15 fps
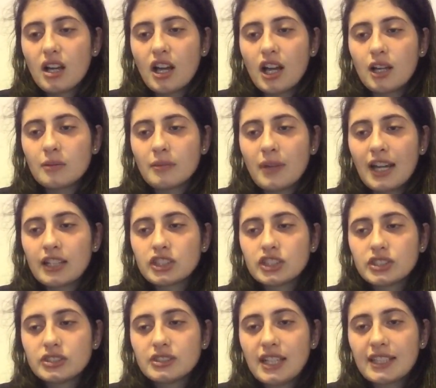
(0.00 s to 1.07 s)

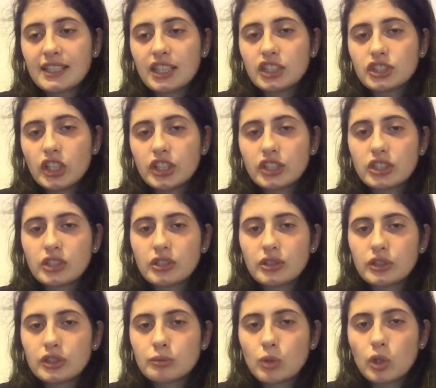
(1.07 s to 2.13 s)
As I started to
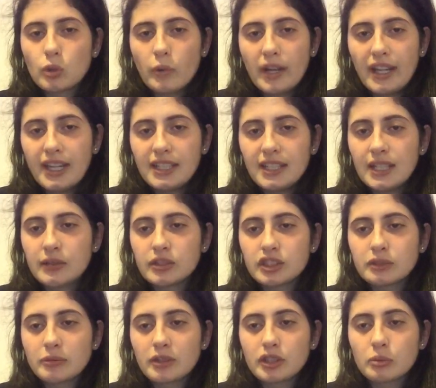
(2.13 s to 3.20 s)
lose more weight, it
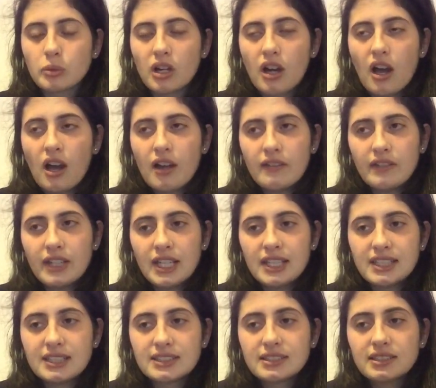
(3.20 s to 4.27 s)
was much more
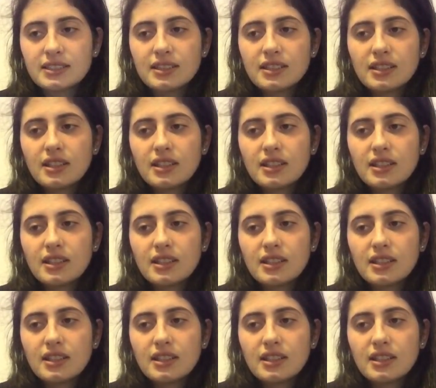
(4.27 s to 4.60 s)
obvious.